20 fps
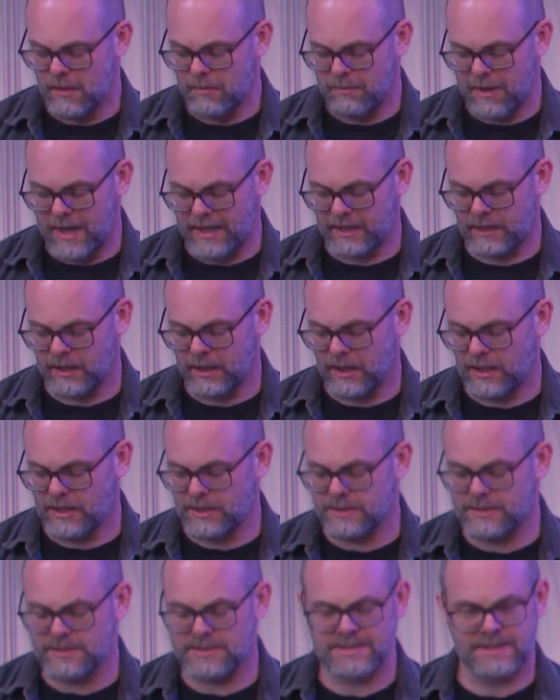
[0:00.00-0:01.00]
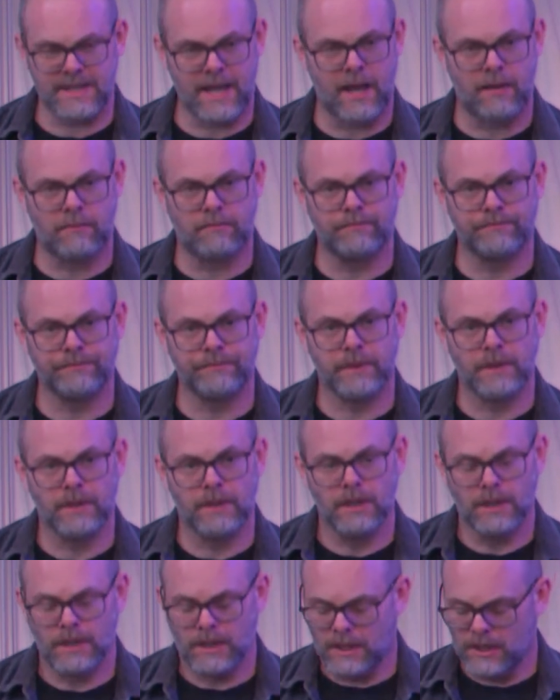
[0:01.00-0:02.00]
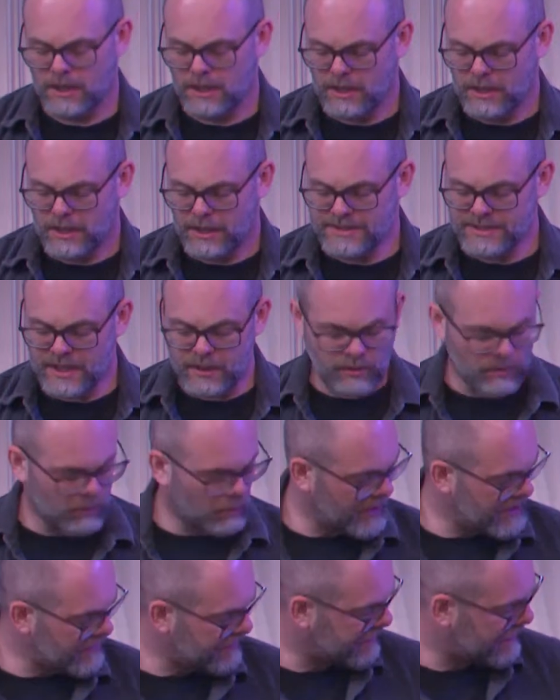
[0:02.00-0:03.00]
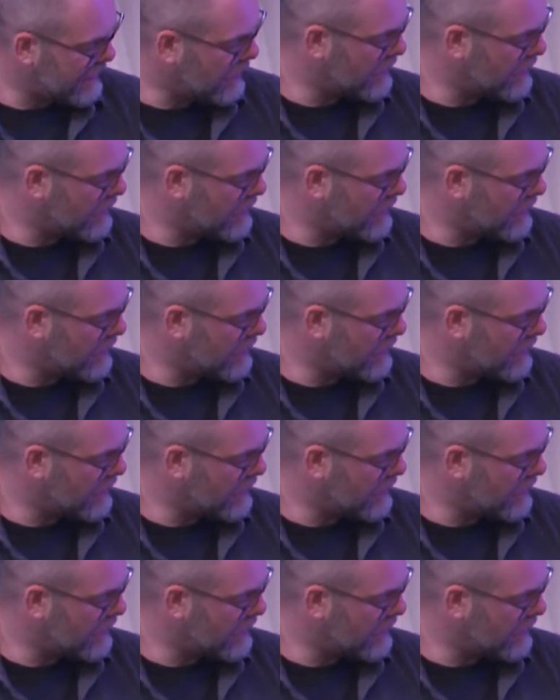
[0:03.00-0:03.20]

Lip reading: Becca, and Sam. And so we feel